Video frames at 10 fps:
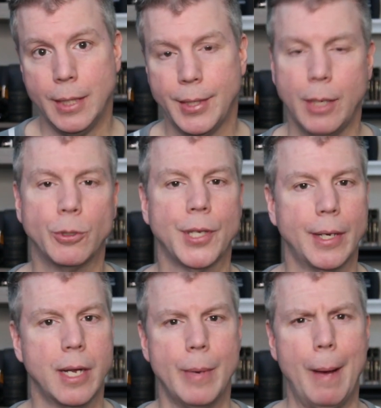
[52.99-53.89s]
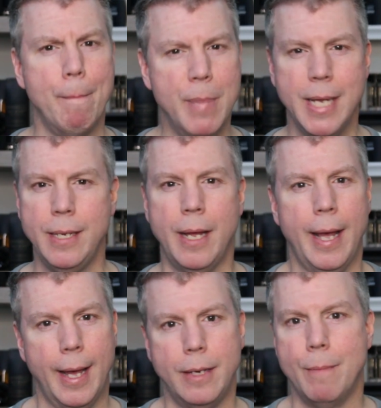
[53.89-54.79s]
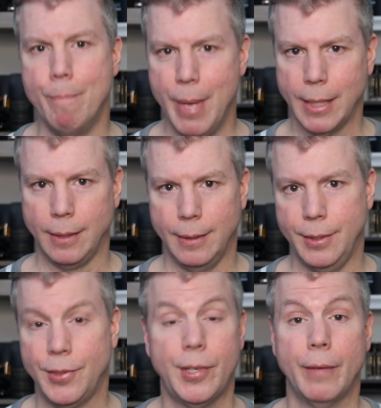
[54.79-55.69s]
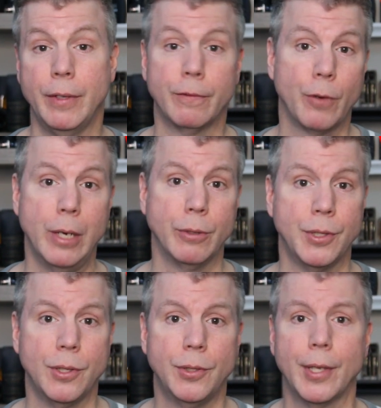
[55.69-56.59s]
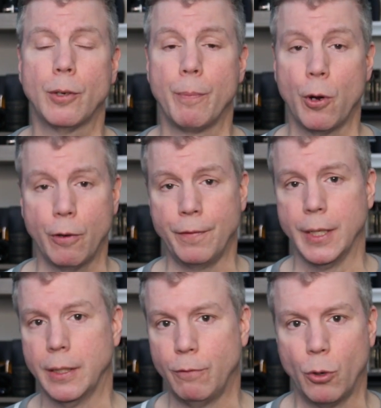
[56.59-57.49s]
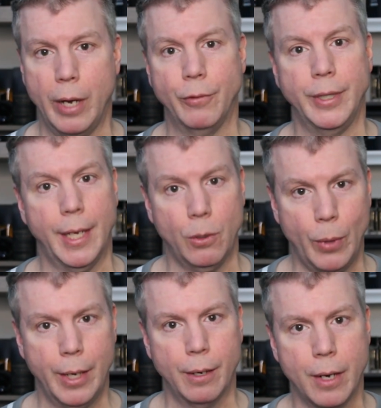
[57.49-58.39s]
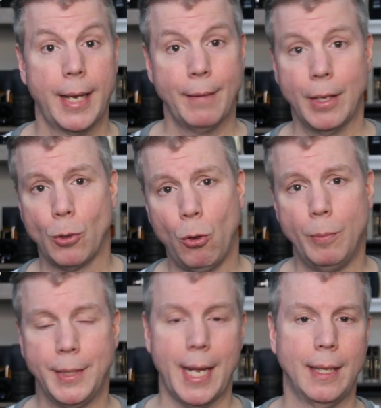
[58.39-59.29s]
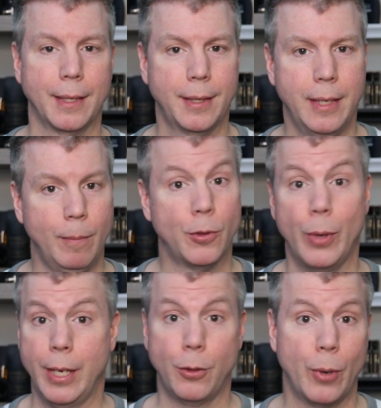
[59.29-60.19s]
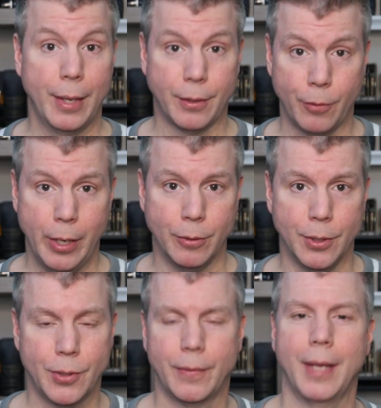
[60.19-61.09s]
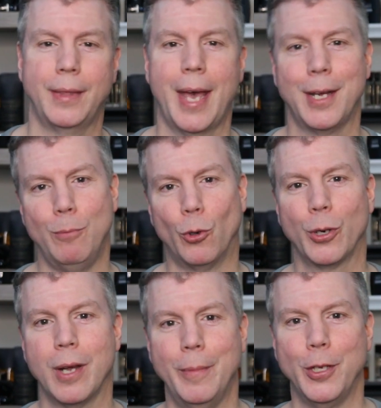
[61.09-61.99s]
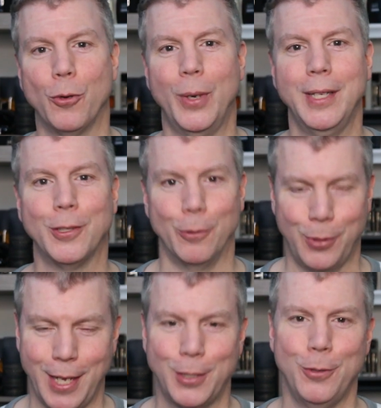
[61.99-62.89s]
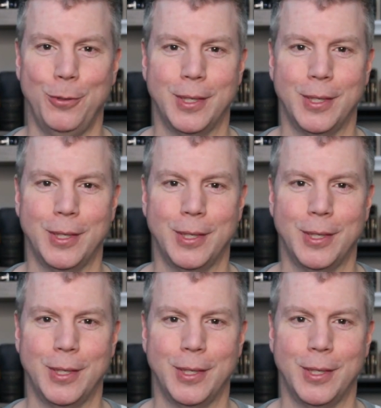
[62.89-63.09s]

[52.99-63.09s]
Today we're talking about men and metal and seven fragrances that are perfect for everyday wear that have that whole metallic theme threaded throughout the fragrance. We've got that and more coming your way, so stay tuned.